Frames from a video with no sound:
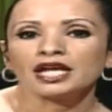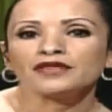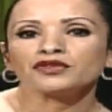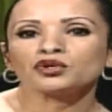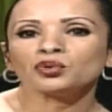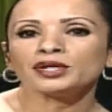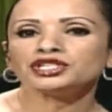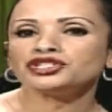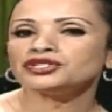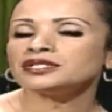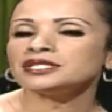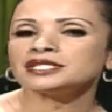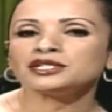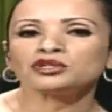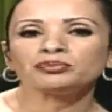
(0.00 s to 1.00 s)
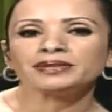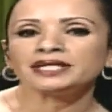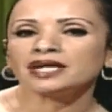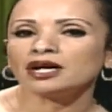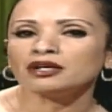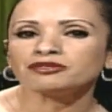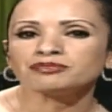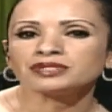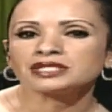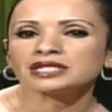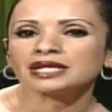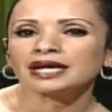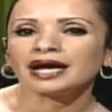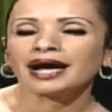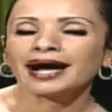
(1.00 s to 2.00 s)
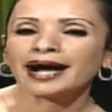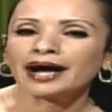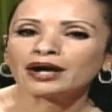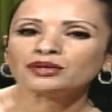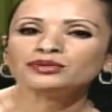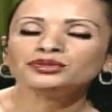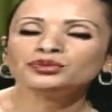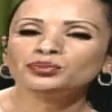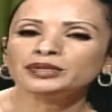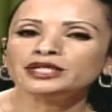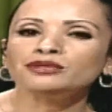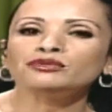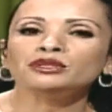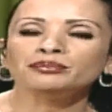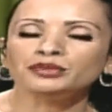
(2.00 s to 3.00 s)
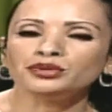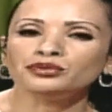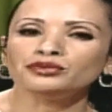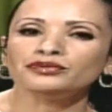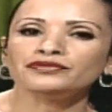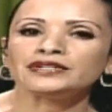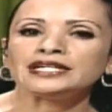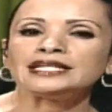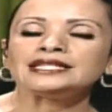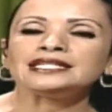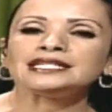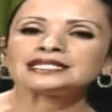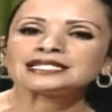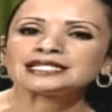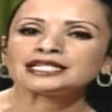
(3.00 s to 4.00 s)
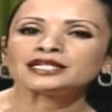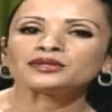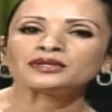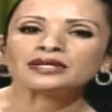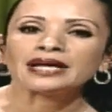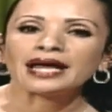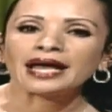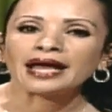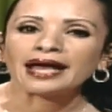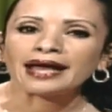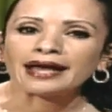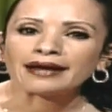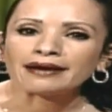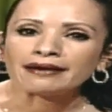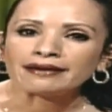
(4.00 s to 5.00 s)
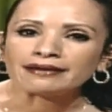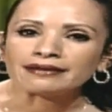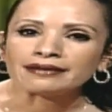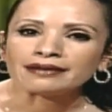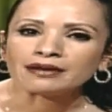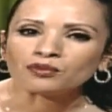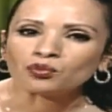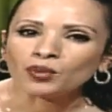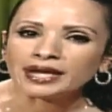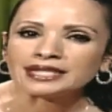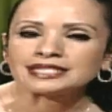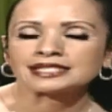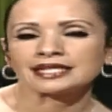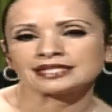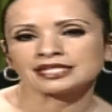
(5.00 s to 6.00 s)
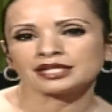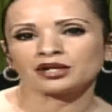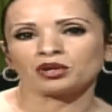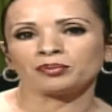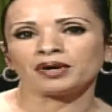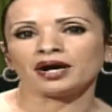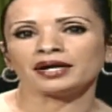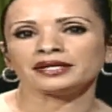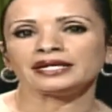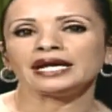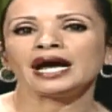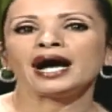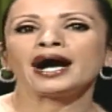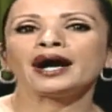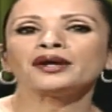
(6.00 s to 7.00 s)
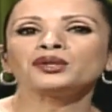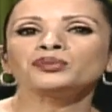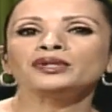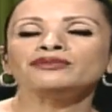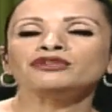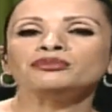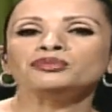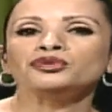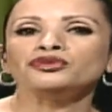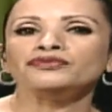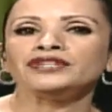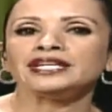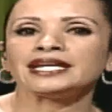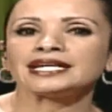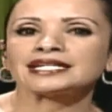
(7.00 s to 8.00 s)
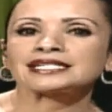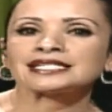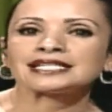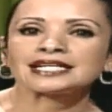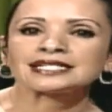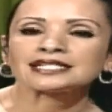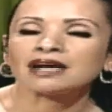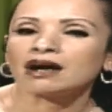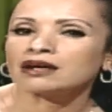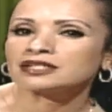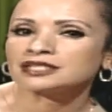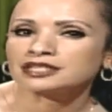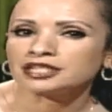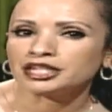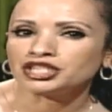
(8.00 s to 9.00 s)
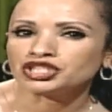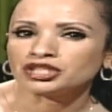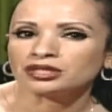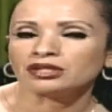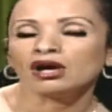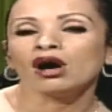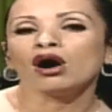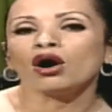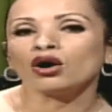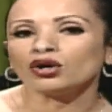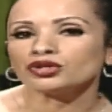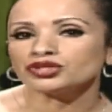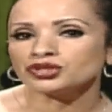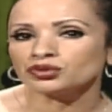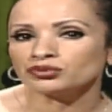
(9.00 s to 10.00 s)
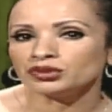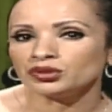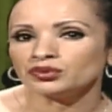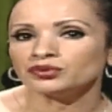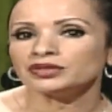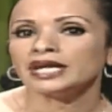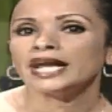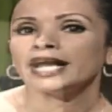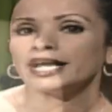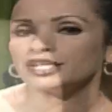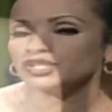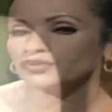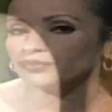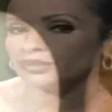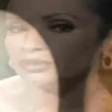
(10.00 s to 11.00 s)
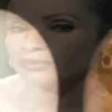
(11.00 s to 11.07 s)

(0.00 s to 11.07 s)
the question still becomes, how do we remove the acidic waste that's in our body? How do we remove the excess oxidation, also known as free